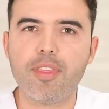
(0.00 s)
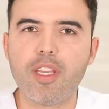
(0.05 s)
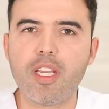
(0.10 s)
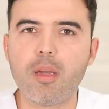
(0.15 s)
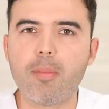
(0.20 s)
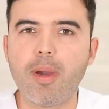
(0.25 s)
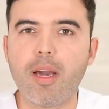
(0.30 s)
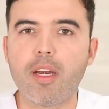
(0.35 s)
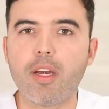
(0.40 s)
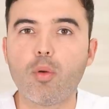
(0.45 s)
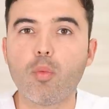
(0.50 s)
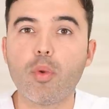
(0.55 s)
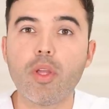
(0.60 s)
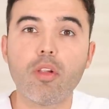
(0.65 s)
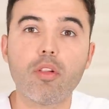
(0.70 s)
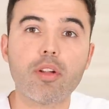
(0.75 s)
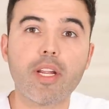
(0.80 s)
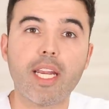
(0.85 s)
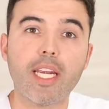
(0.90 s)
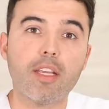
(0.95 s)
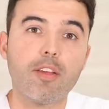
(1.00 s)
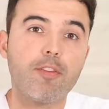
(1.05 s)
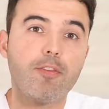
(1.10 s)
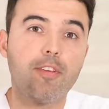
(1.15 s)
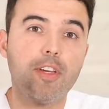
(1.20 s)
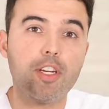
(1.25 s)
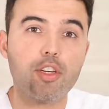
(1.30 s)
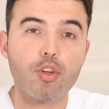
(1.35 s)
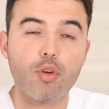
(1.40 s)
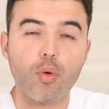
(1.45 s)
think about it, real organic
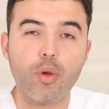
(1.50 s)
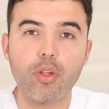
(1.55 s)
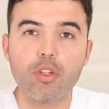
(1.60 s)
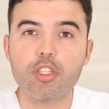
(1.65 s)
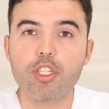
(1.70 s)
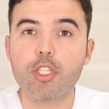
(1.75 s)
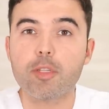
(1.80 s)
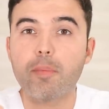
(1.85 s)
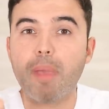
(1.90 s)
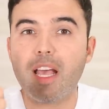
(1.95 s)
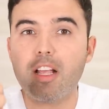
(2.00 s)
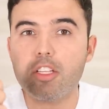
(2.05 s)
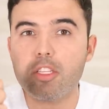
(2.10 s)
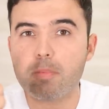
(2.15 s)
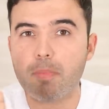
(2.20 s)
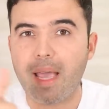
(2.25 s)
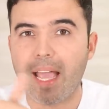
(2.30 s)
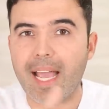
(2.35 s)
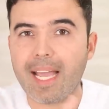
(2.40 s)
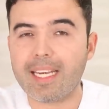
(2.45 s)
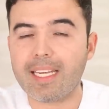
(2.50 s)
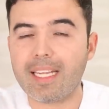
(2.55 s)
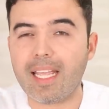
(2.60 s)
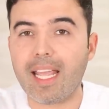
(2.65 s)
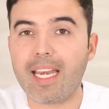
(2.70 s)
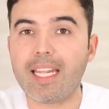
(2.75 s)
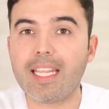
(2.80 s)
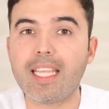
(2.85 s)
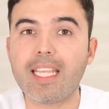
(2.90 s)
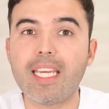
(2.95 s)
fish oil smells bad
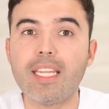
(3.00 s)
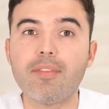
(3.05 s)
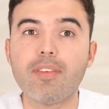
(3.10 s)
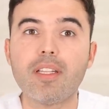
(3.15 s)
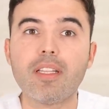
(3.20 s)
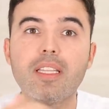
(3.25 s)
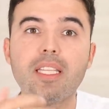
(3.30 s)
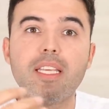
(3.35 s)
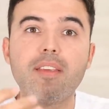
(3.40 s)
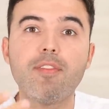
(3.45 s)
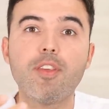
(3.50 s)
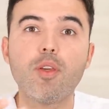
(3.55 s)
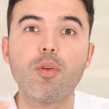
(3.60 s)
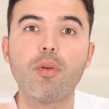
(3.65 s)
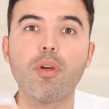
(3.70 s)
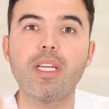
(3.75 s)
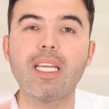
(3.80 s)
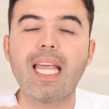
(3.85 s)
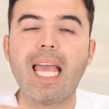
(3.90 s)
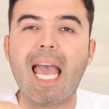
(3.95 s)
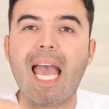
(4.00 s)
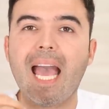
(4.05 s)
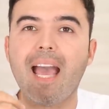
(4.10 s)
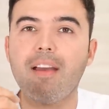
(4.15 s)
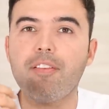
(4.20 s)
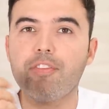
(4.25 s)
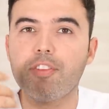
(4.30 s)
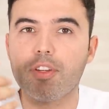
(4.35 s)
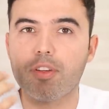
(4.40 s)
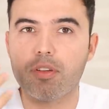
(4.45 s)
and it can even leave you an
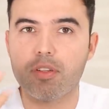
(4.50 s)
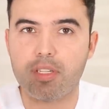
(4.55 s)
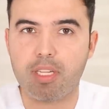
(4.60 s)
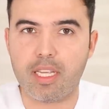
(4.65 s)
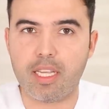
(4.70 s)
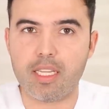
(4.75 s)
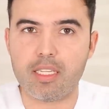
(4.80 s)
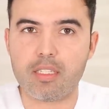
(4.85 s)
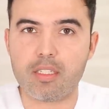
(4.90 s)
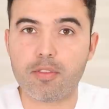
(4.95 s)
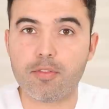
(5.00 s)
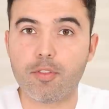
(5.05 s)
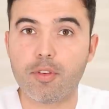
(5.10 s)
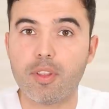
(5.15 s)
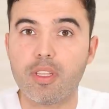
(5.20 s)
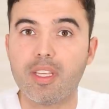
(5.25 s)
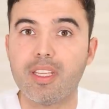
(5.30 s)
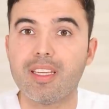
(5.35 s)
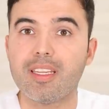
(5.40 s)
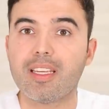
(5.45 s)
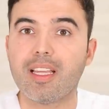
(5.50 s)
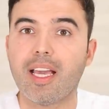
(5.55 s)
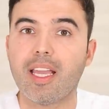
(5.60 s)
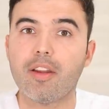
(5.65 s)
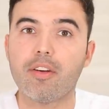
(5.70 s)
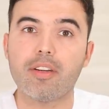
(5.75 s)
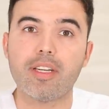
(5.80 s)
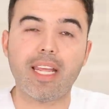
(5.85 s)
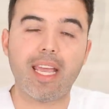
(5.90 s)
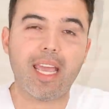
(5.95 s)
aftertaste for the
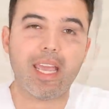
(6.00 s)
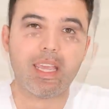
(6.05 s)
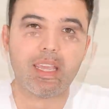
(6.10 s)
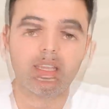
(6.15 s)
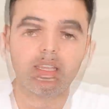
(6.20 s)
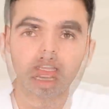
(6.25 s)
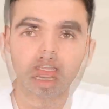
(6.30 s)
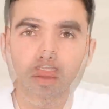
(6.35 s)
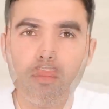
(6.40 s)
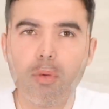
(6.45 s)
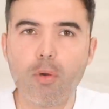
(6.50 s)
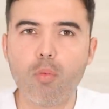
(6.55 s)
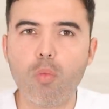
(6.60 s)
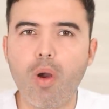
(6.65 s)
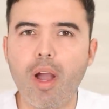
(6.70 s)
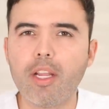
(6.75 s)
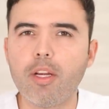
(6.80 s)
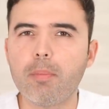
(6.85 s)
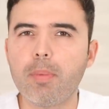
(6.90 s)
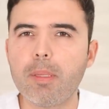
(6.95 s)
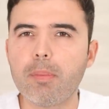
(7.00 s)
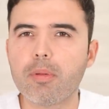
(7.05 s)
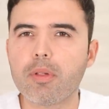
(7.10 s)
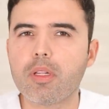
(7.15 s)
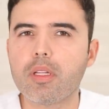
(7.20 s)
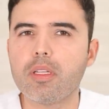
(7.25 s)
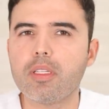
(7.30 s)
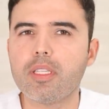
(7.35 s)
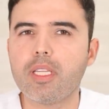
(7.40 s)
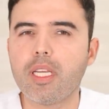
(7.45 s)
entire day. But why do people
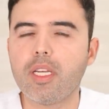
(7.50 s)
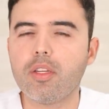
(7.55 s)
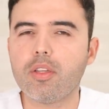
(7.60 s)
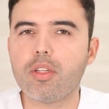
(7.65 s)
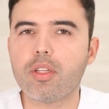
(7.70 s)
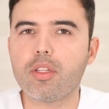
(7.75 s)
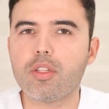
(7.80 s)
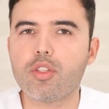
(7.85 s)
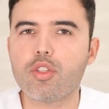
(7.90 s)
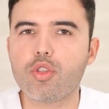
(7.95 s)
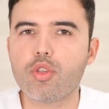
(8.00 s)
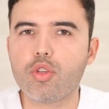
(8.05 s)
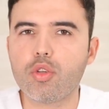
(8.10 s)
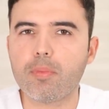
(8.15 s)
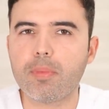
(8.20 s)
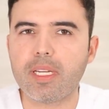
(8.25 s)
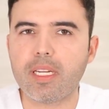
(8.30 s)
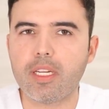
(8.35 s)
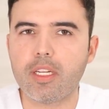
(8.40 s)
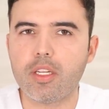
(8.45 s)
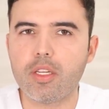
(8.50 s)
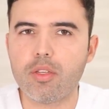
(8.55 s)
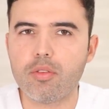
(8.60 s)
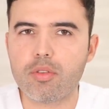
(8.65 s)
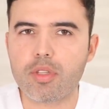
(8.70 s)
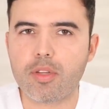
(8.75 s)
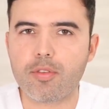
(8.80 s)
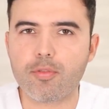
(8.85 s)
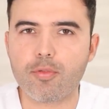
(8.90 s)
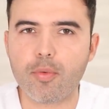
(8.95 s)
continue to consume it and
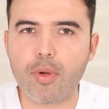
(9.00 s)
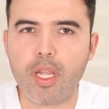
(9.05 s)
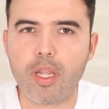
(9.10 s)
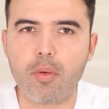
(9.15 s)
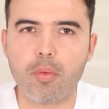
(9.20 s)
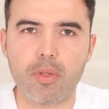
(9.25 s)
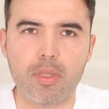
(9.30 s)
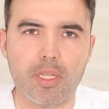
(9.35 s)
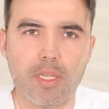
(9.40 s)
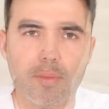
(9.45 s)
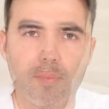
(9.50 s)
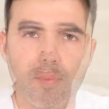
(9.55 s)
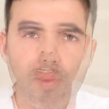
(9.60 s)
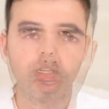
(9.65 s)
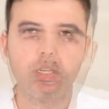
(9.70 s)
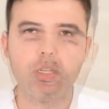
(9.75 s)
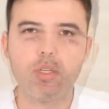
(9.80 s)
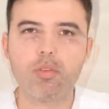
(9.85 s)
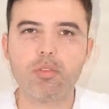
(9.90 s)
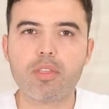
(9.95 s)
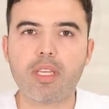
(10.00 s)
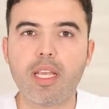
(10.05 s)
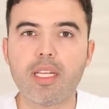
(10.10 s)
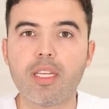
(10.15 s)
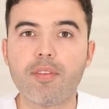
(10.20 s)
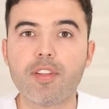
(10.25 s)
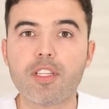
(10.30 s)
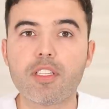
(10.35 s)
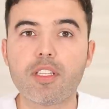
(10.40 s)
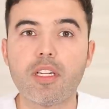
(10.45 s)
use it frequently? New
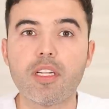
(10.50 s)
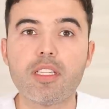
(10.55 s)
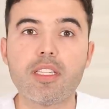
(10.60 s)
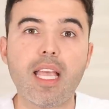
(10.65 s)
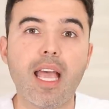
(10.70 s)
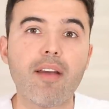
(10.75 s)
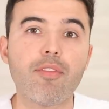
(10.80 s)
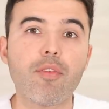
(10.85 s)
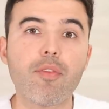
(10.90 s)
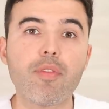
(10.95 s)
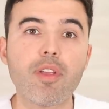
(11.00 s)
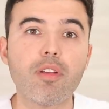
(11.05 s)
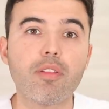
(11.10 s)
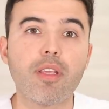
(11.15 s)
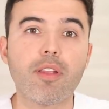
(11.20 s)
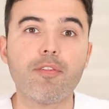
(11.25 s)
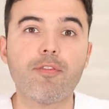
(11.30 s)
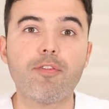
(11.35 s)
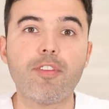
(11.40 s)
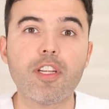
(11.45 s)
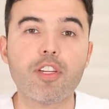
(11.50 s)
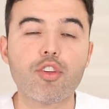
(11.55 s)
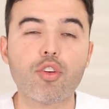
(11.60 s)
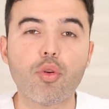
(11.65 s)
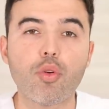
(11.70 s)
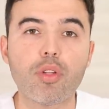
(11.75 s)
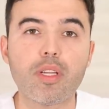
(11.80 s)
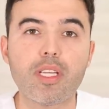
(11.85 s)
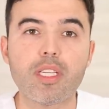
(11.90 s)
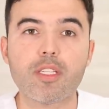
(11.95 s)
scientific studies have revealed that fish
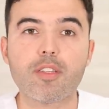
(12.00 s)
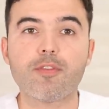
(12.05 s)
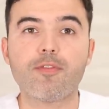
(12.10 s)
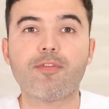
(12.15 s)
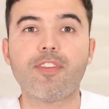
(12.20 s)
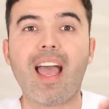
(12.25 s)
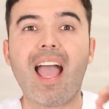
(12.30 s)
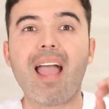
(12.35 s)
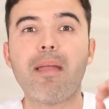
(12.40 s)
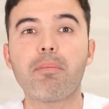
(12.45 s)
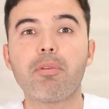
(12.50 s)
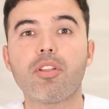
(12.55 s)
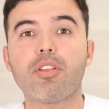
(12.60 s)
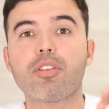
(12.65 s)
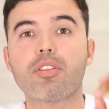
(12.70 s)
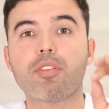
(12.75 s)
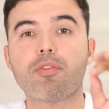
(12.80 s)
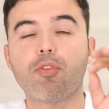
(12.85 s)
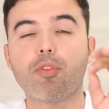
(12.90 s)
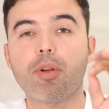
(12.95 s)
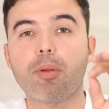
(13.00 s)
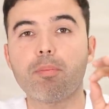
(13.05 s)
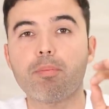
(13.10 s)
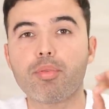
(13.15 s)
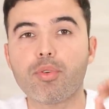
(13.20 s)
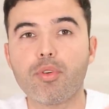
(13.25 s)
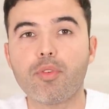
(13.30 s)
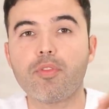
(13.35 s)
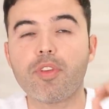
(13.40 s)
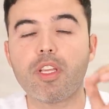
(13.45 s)
oil is fabulous for
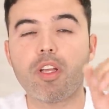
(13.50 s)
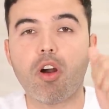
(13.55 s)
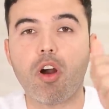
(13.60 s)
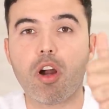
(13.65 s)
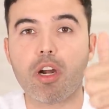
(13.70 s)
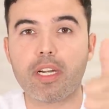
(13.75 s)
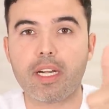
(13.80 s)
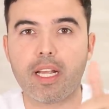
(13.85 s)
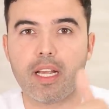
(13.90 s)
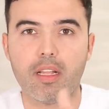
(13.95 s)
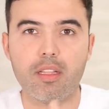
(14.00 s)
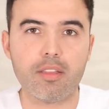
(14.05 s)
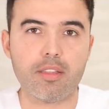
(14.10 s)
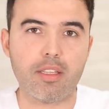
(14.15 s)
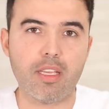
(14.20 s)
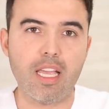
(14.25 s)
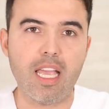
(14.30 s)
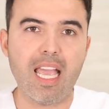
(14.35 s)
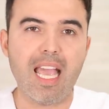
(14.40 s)
improving heart health,